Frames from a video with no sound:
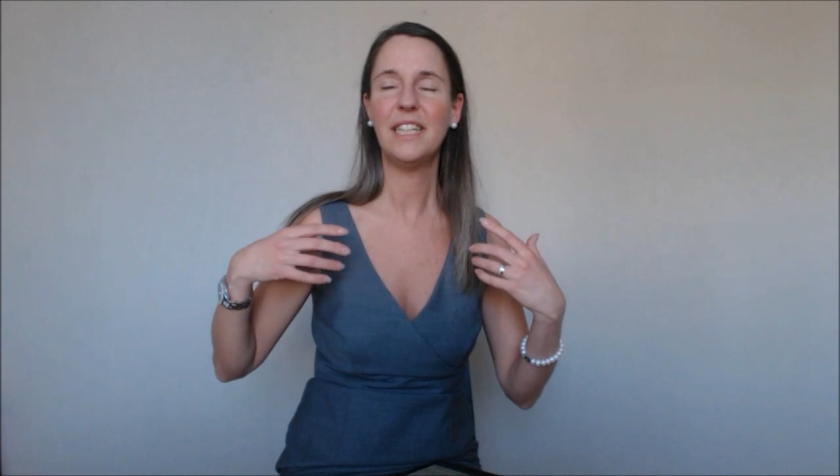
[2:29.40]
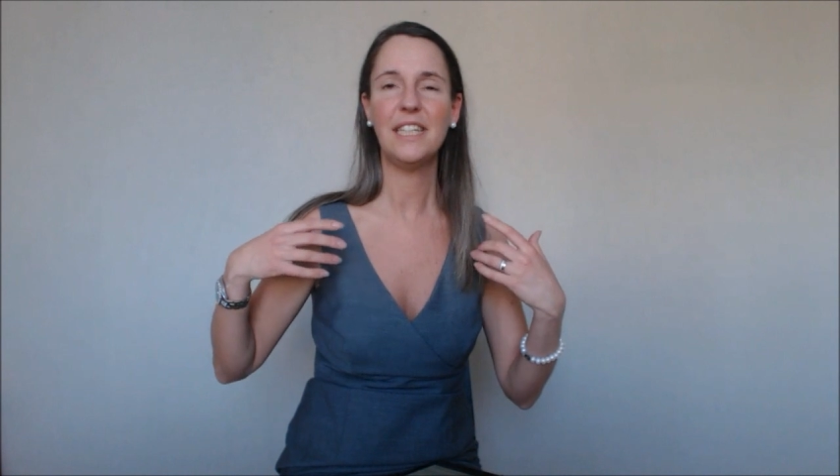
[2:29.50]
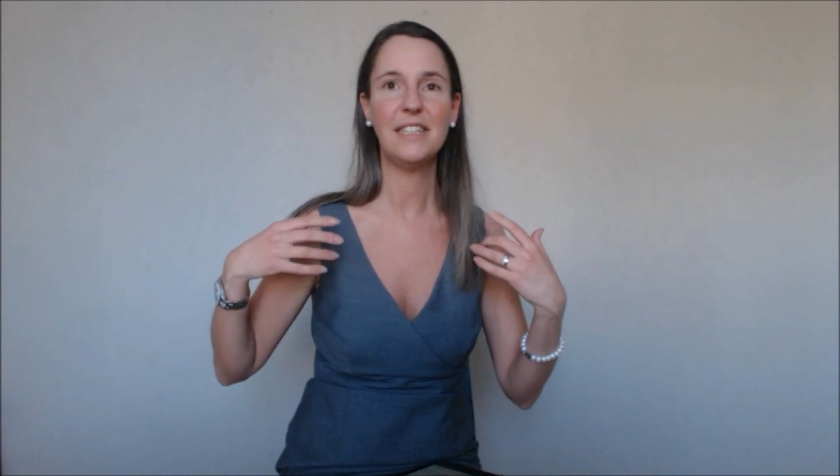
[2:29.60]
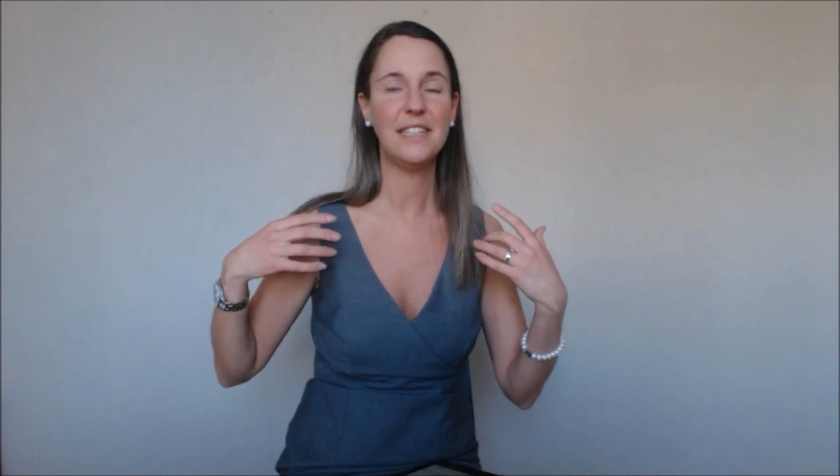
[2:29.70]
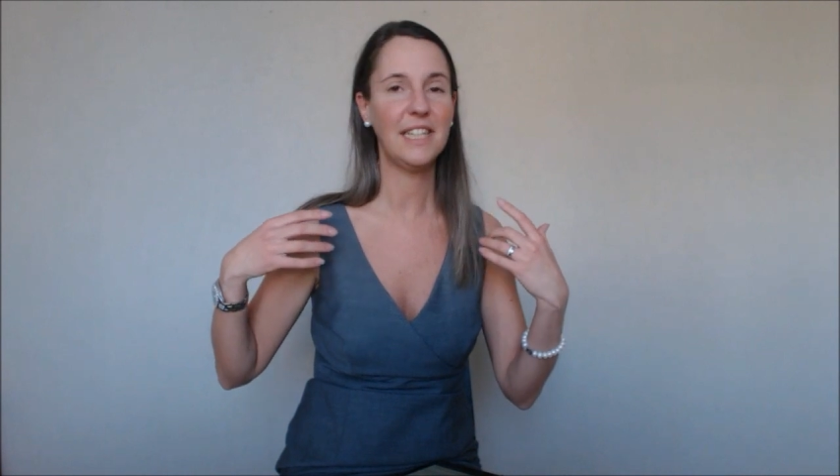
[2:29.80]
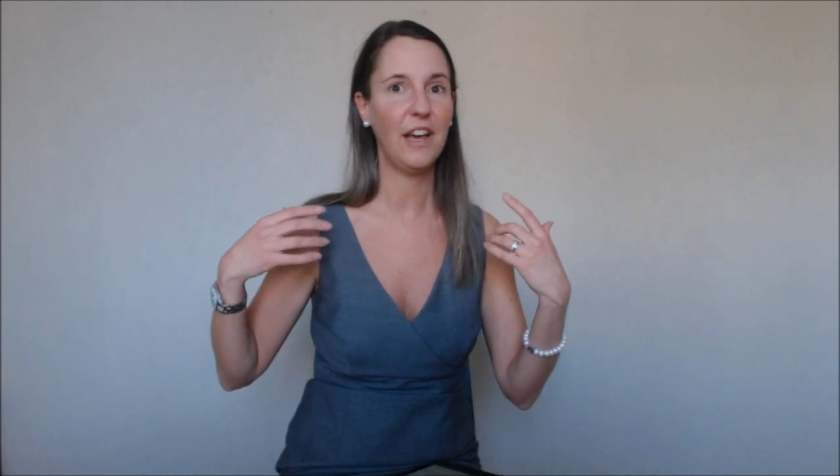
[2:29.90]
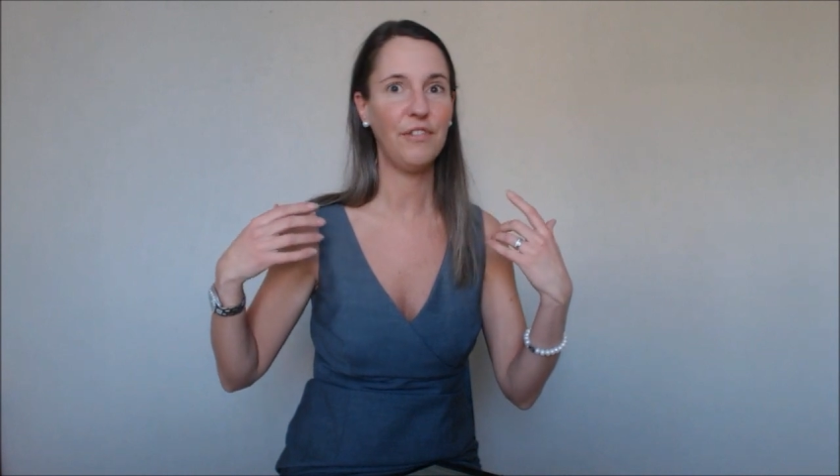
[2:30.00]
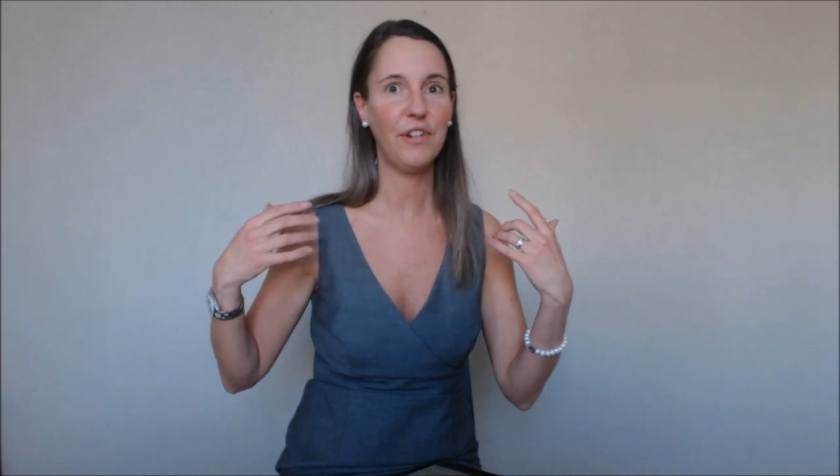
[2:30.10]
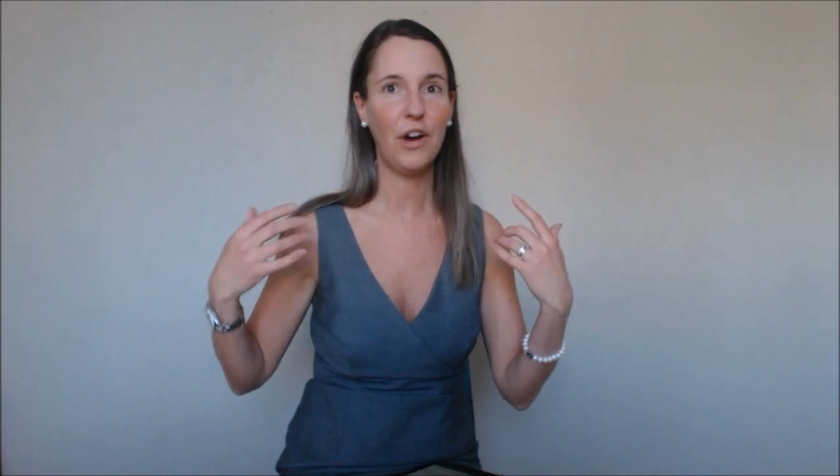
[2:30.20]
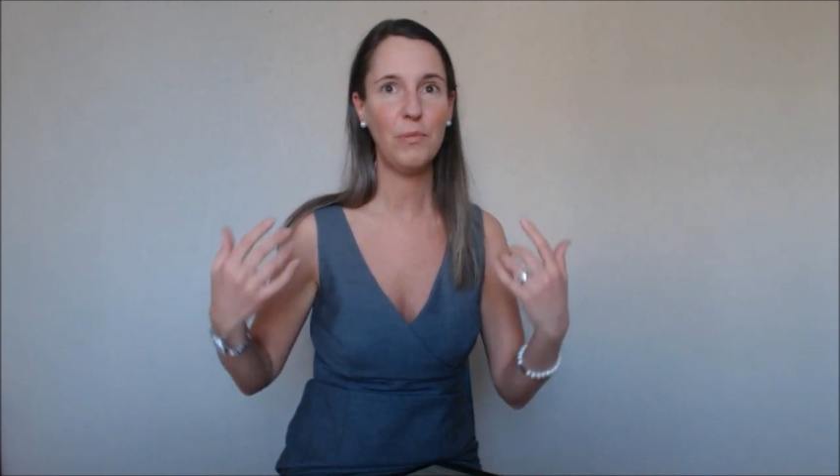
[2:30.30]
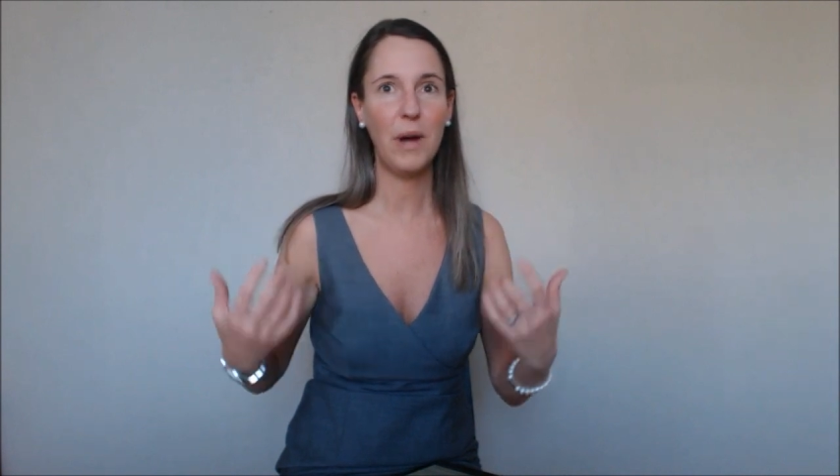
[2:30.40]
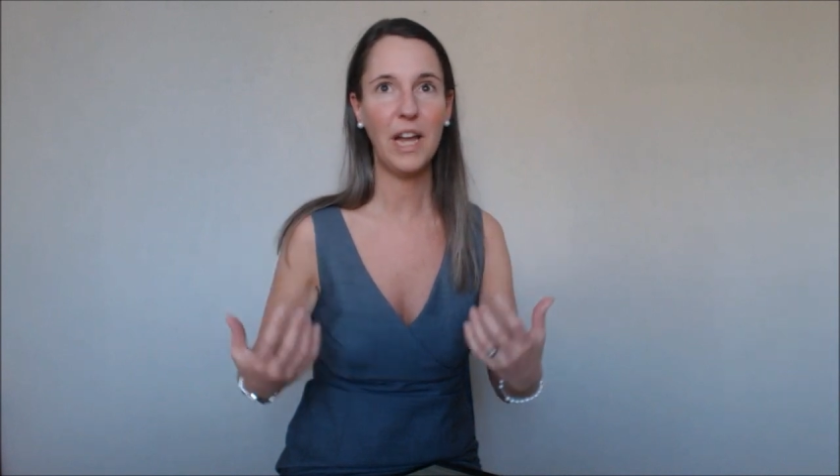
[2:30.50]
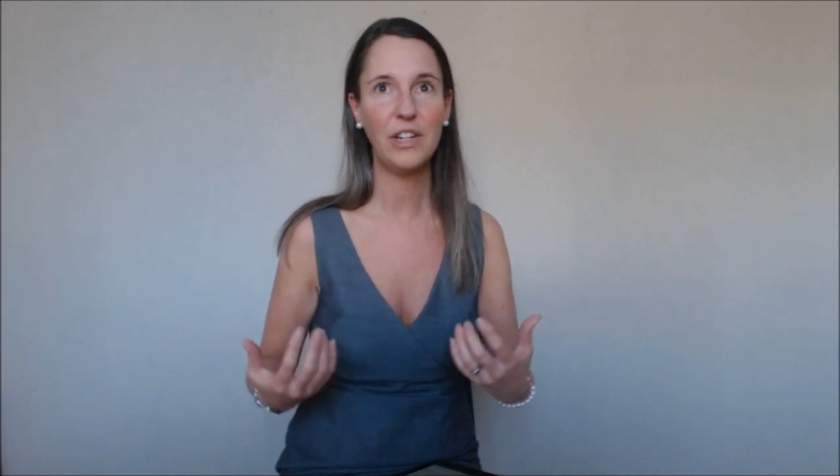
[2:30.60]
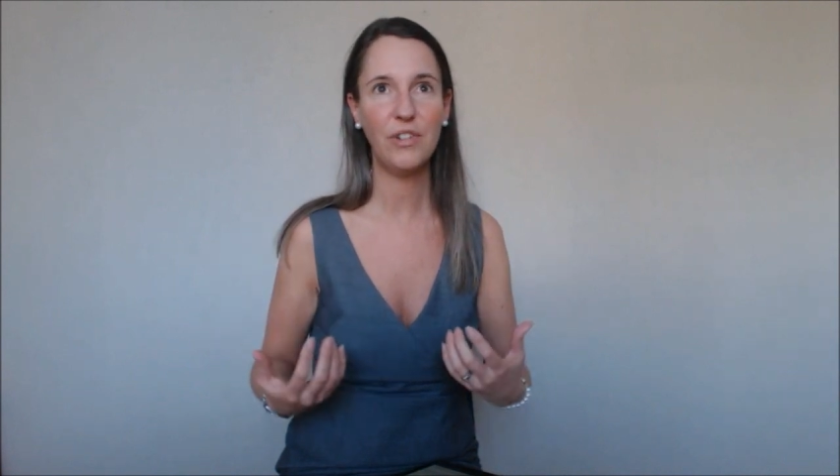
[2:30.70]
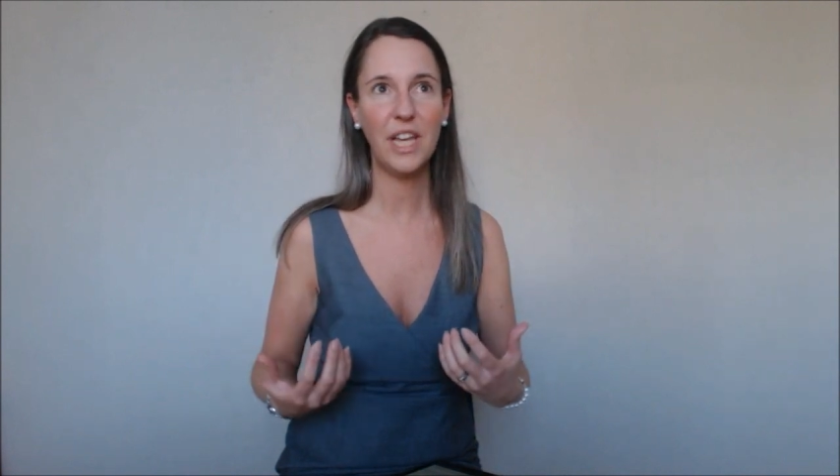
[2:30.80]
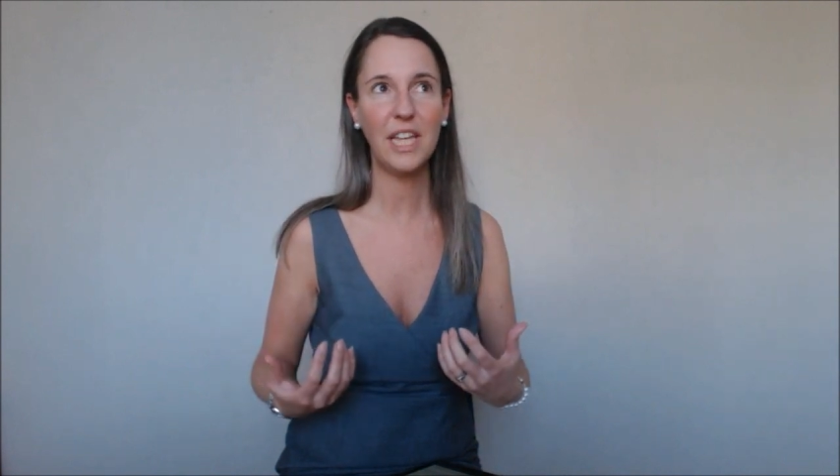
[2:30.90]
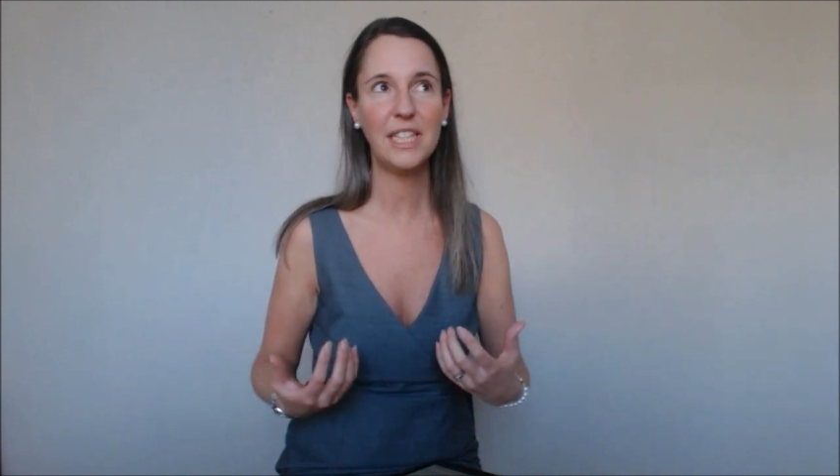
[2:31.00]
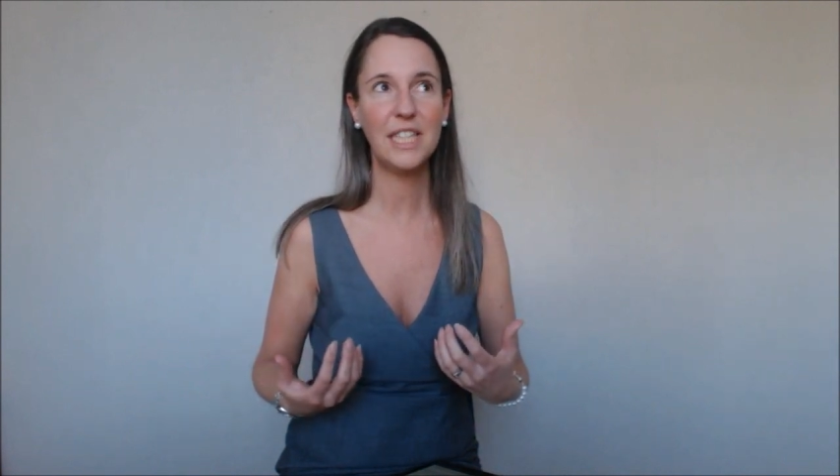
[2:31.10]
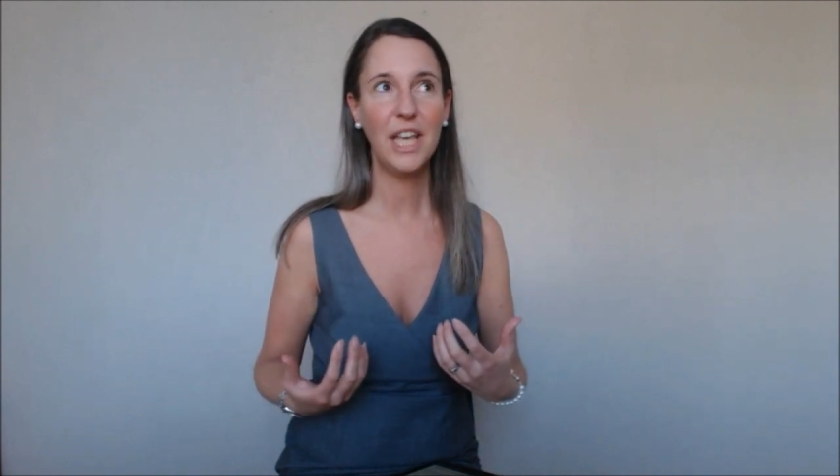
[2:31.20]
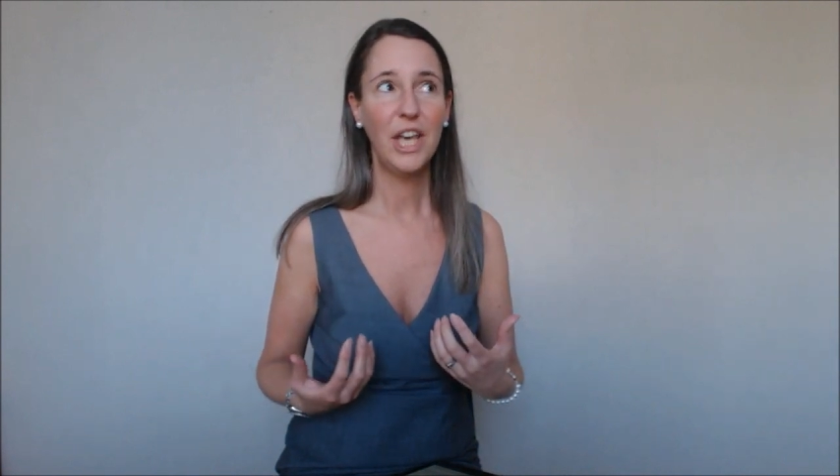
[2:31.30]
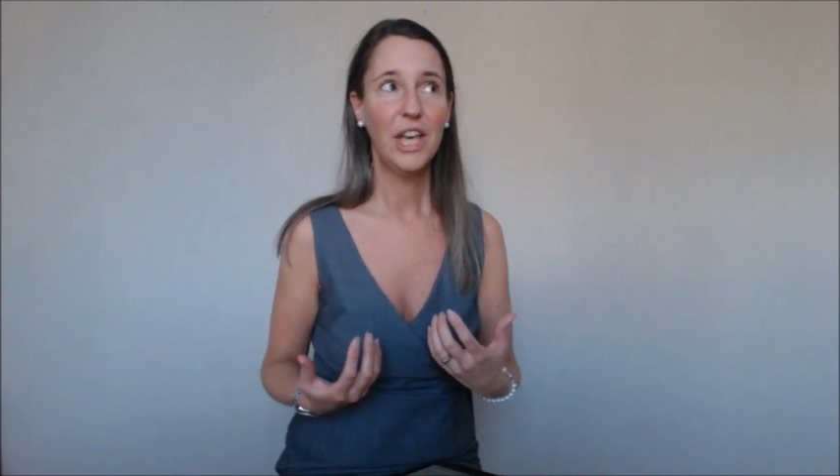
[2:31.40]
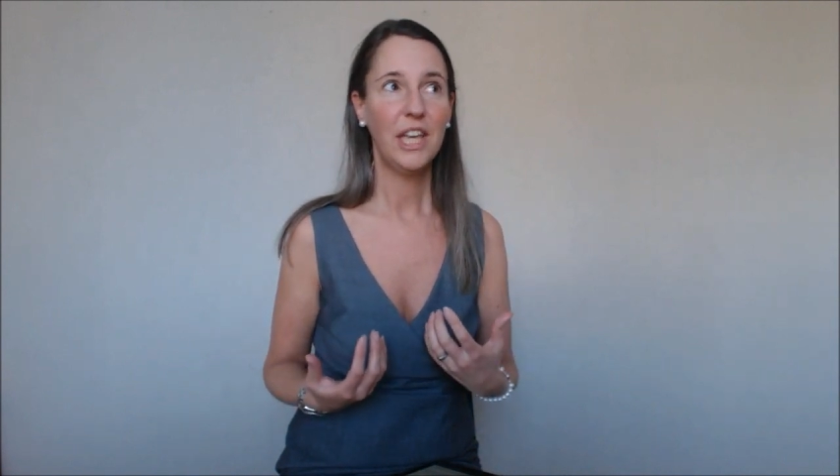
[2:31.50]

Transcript: eat enough carbohydrates.